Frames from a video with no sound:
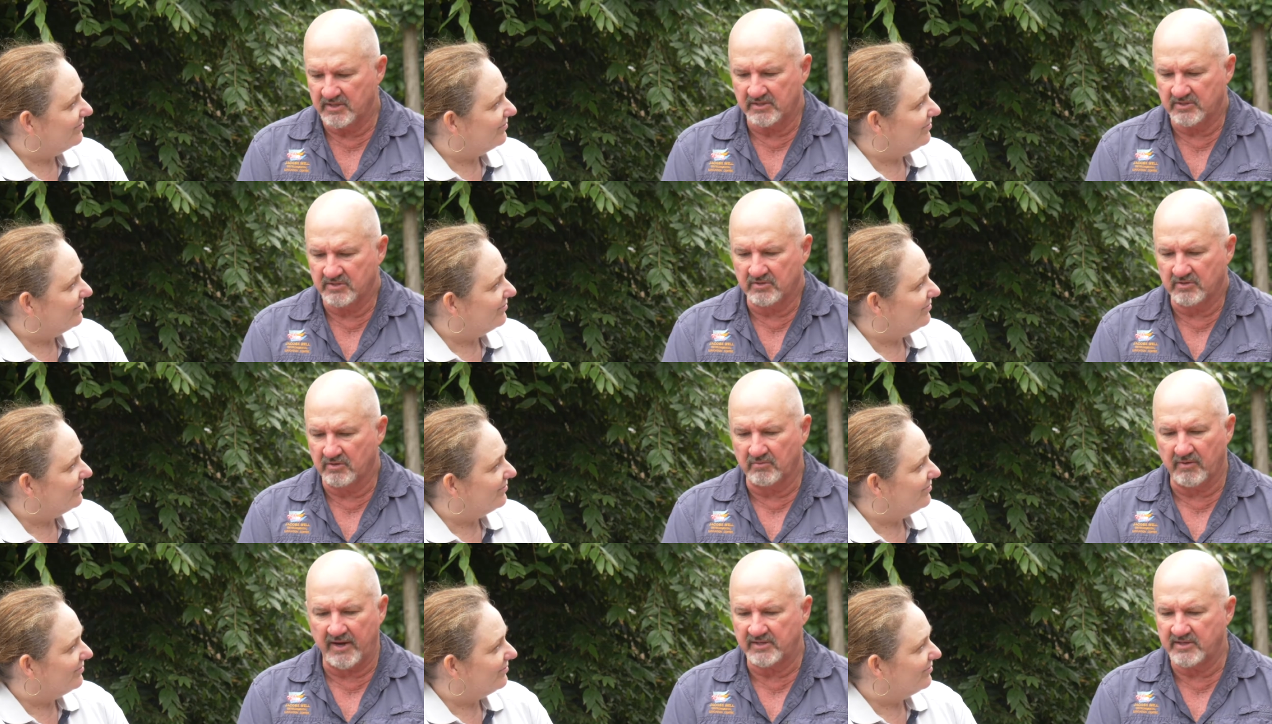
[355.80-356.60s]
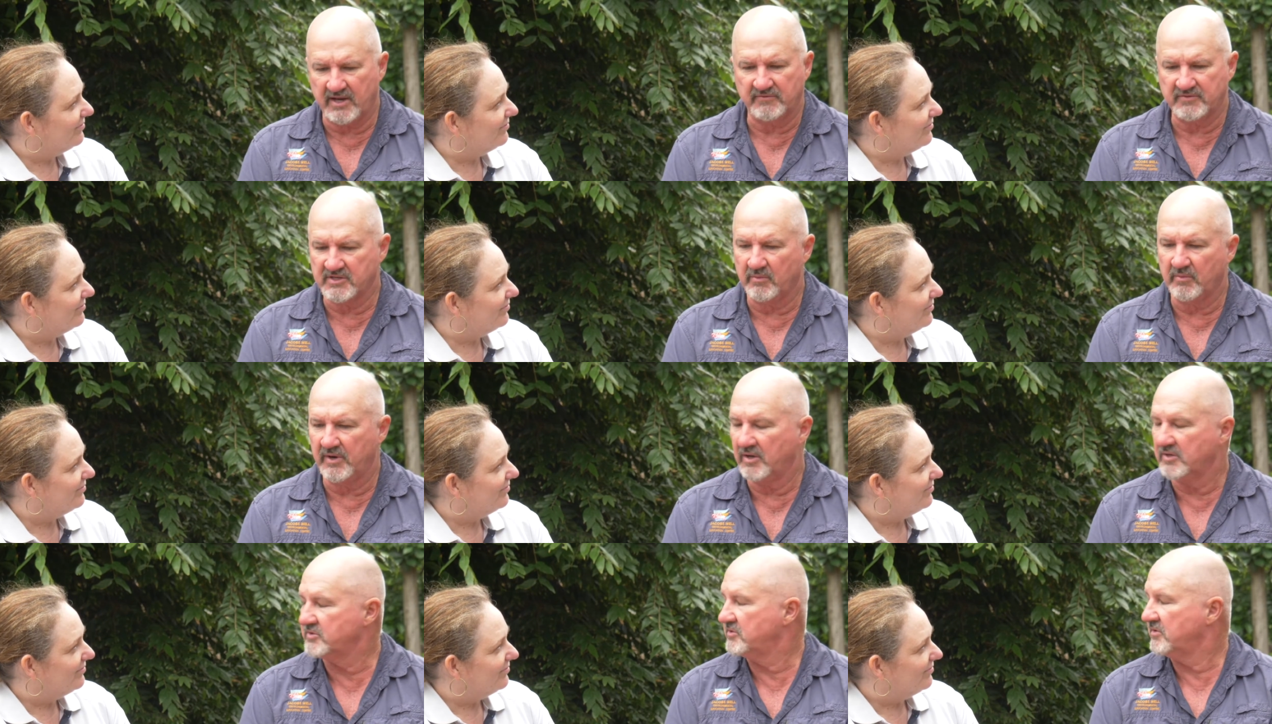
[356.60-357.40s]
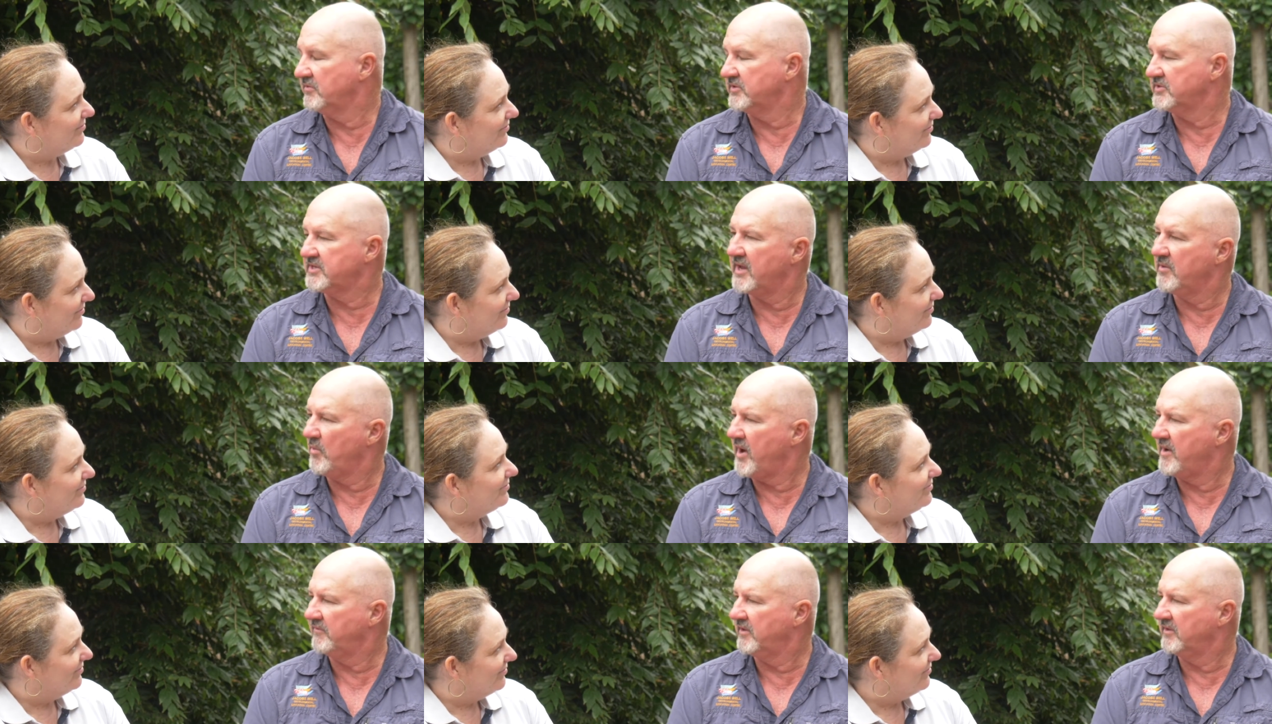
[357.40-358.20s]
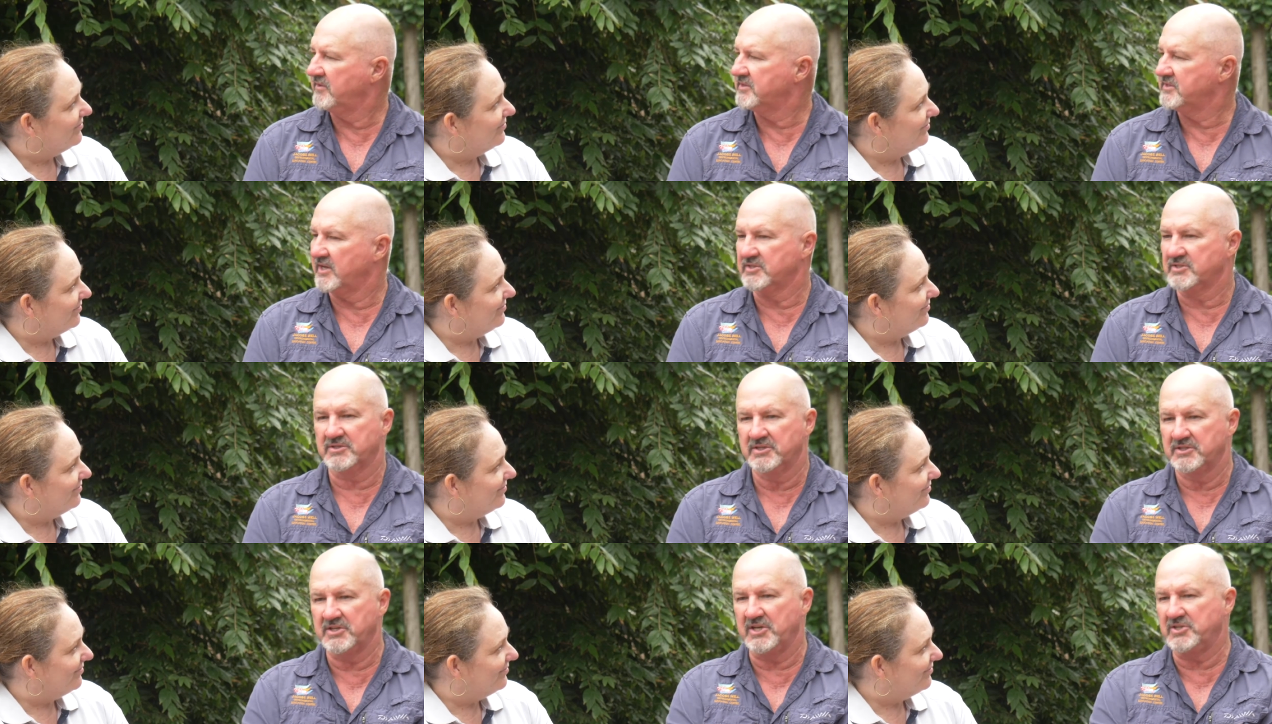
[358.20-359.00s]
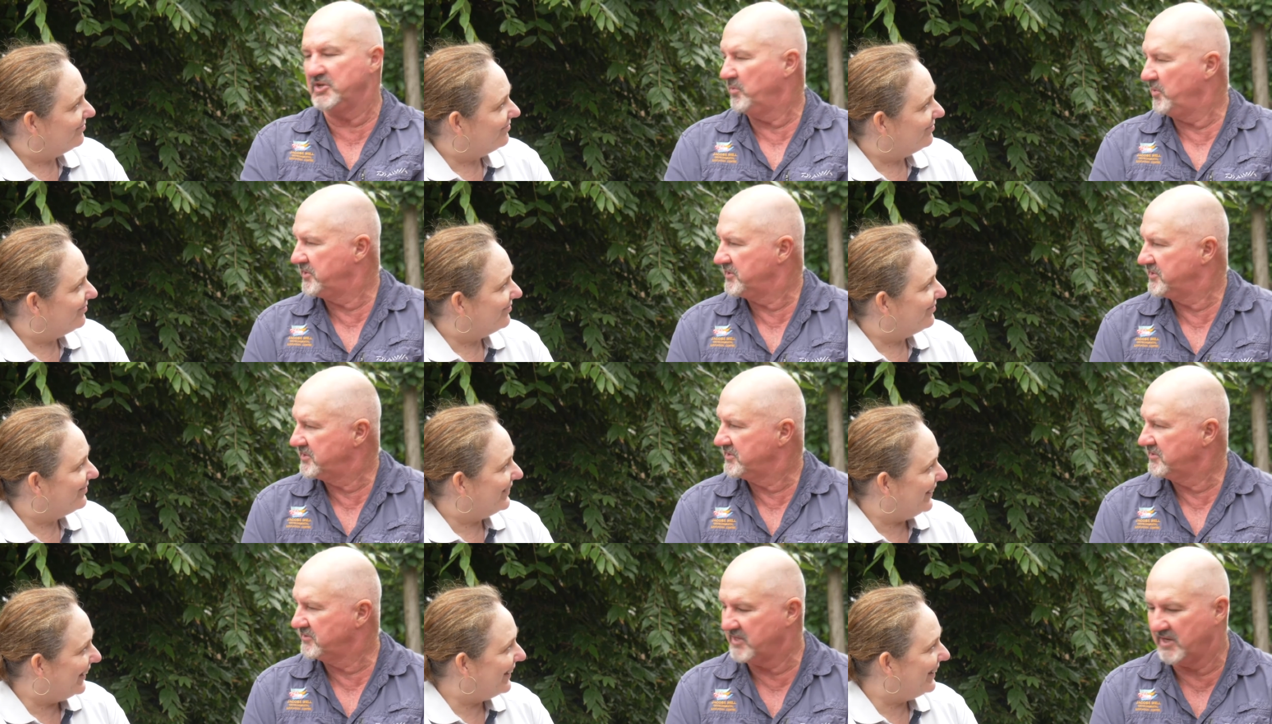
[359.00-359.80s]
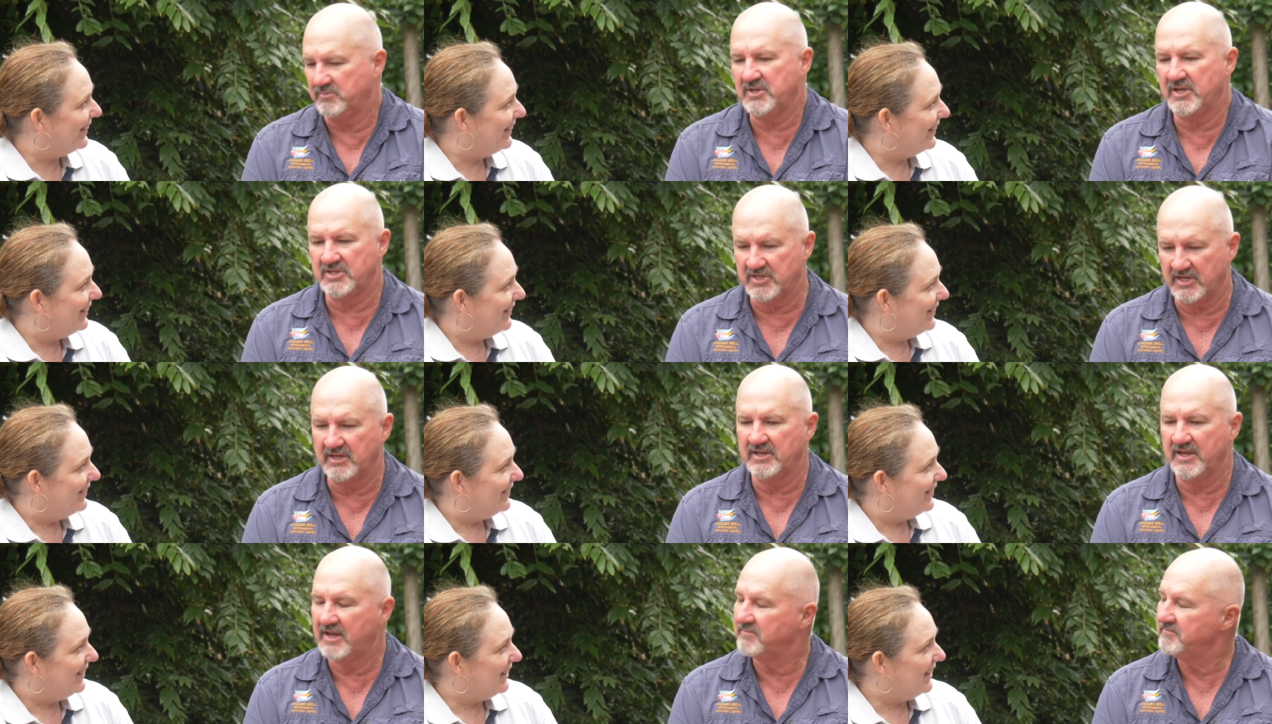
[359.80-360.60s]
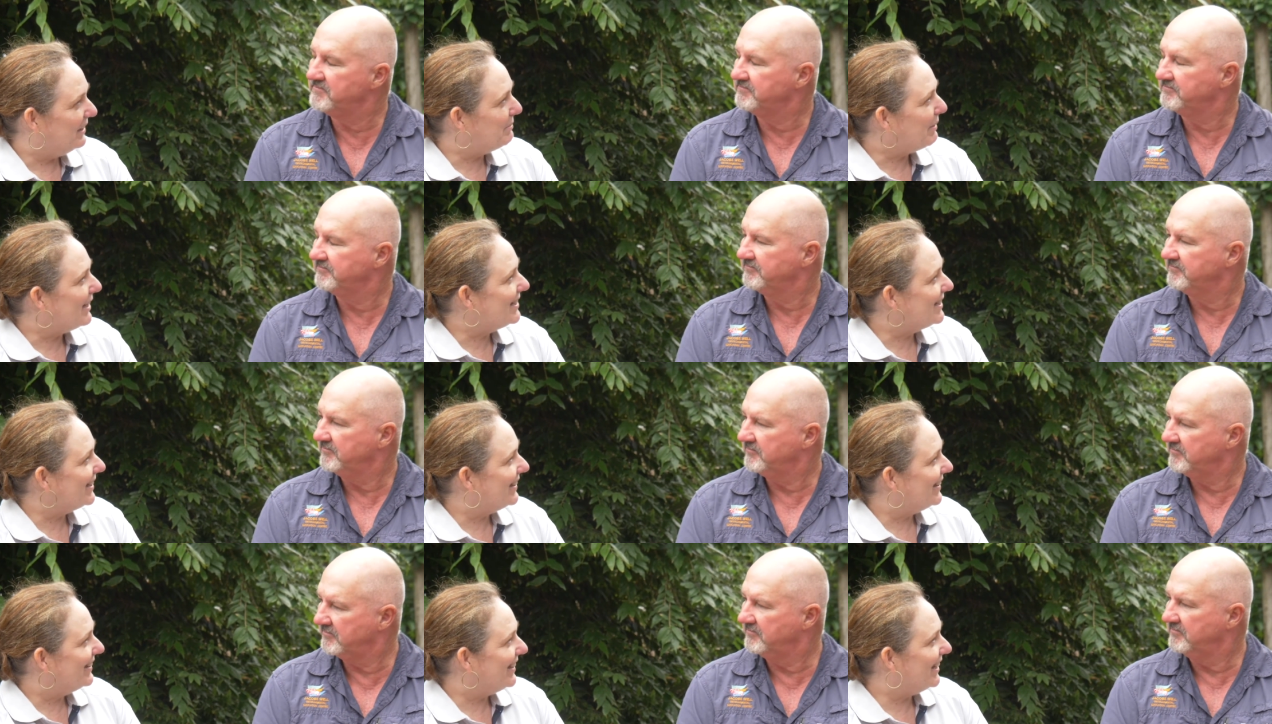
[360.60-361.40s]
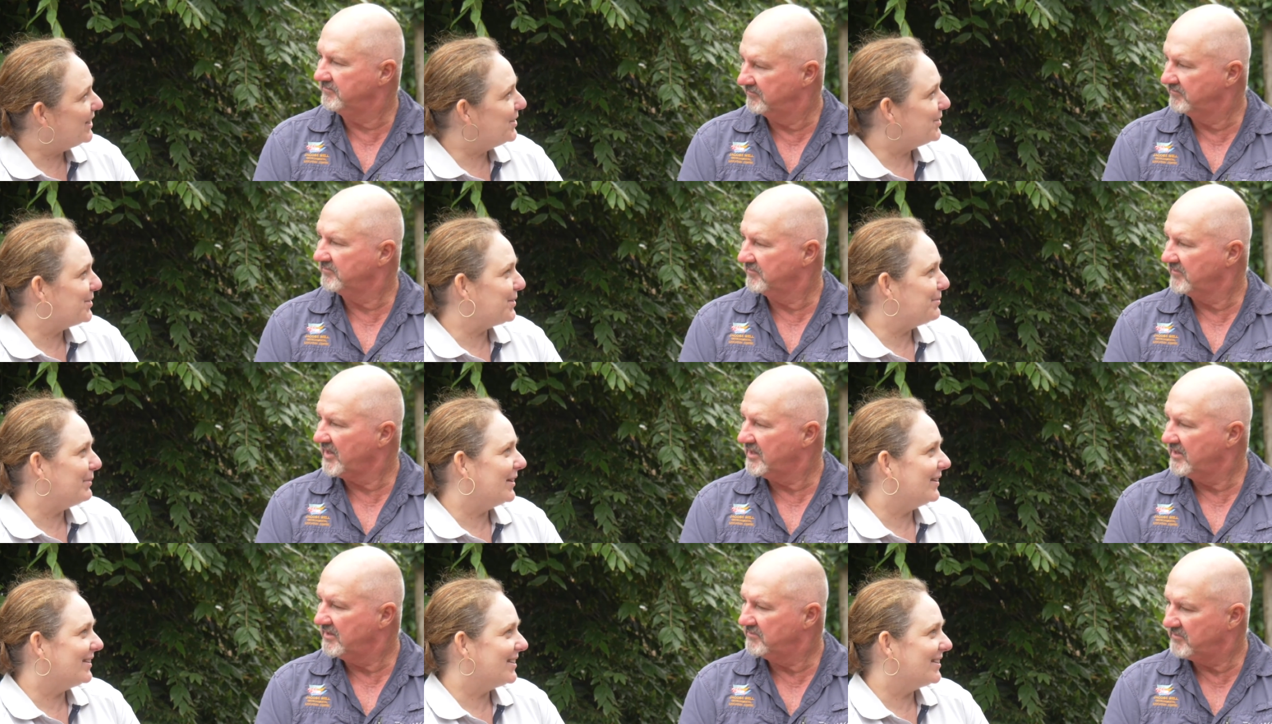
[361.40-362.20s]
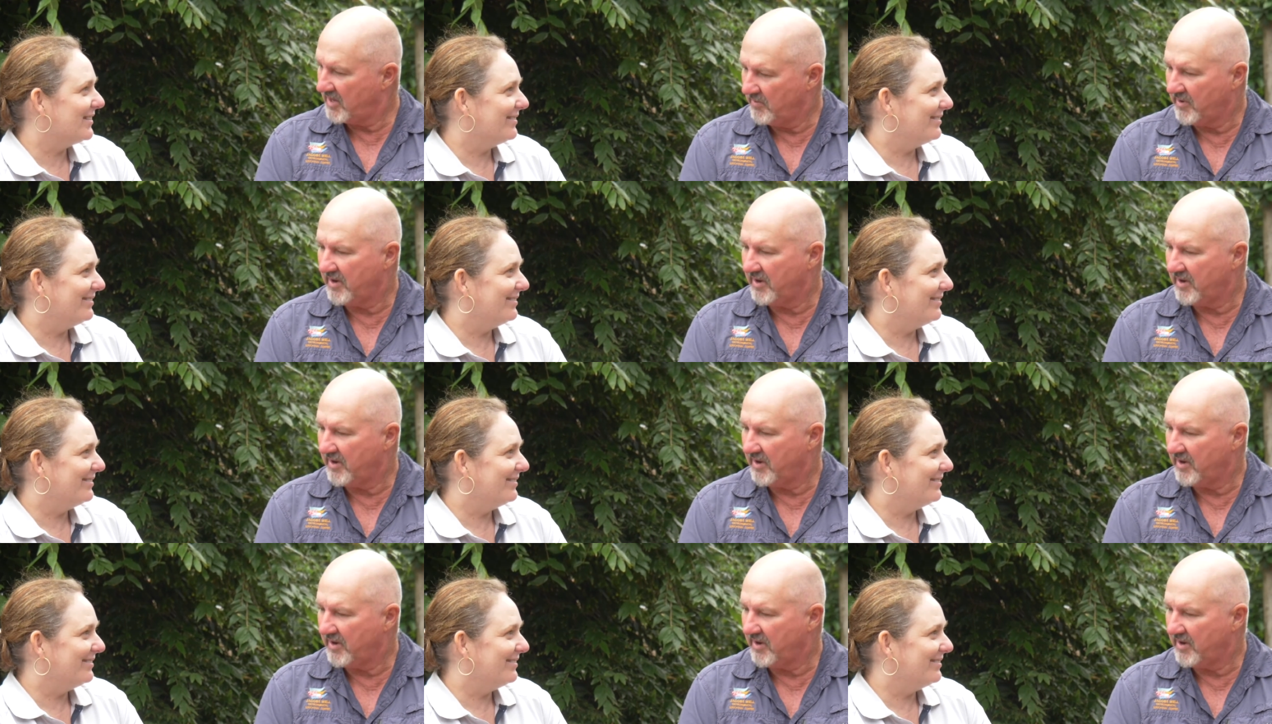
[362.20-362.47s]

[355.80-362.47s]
Speaker 1: It's great to have someone else on the same wavelength as us teaching with us, yeah. team teaching. Yeah.
Speaker 2: Amazing. Mm. Thank you so much.
Speaker 1: No